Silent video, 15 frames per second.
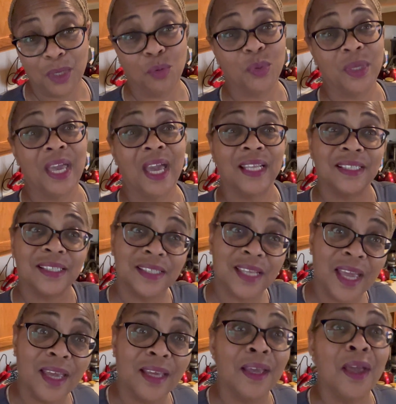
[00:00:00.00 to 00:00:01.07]
We had
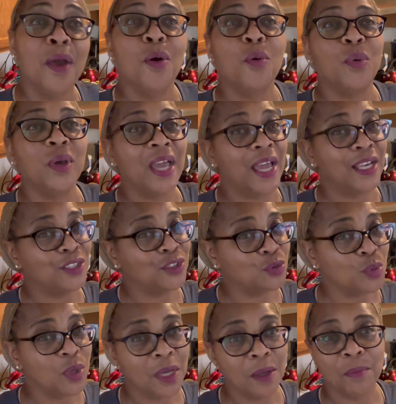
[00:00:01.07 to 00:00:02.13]
steak, we had
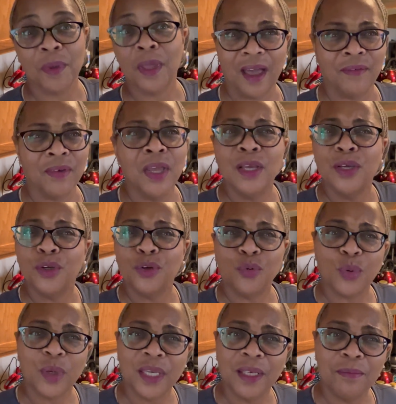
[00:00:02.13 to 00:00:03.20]
shrimp,
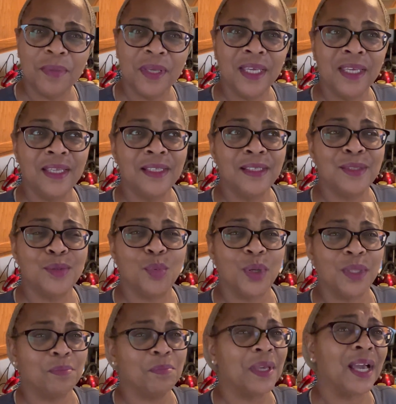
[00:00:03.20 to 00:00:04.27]
green beans
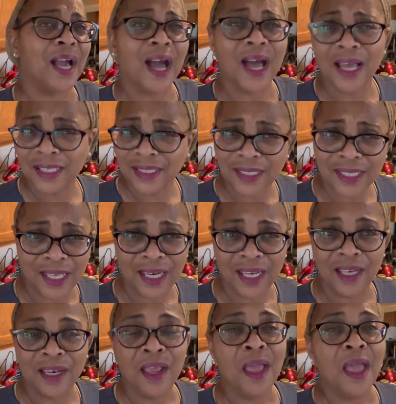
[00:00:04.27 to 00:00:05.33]
with pecans in
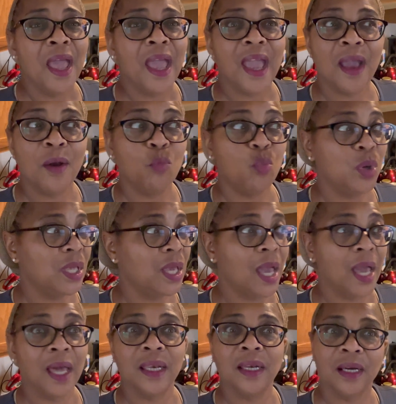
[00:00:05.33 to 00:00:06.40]
it, and we
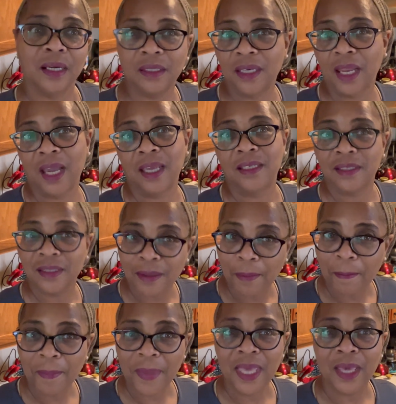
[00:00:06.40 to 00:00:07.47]
had a nice
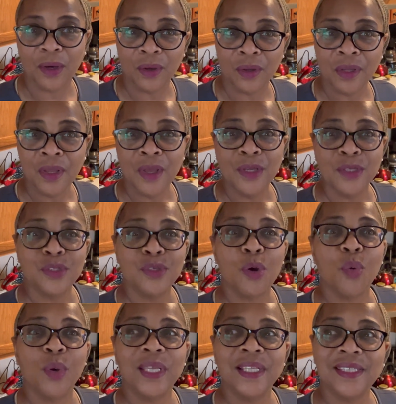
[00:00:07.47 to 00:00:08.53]
meal.
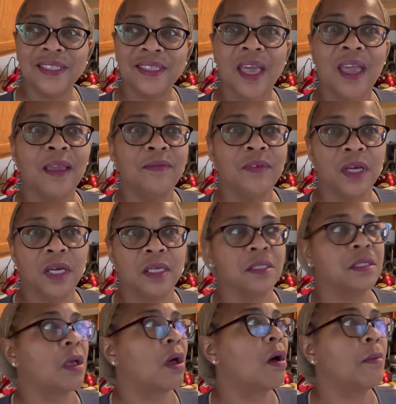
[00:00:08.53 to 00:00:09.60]
So it saved
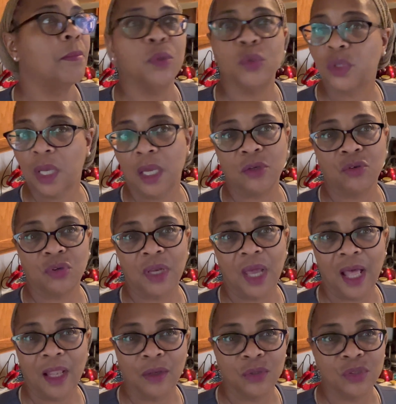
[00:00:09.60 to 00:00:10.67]
us almost
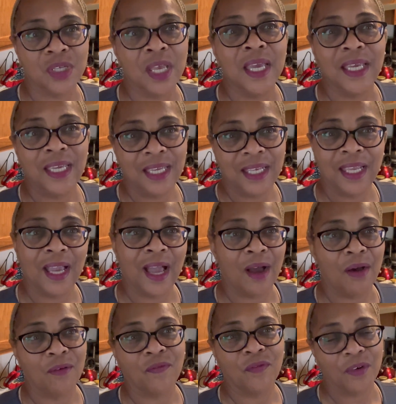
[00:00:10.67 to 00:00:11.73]
$100 eating
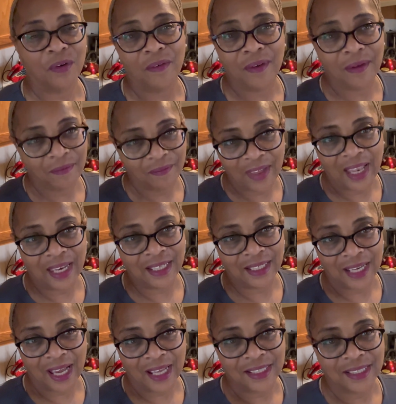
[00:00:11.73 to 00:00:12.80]
out for
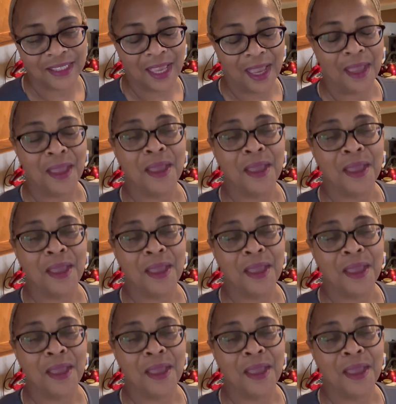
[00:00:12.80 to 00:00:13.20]
Valentine's Day.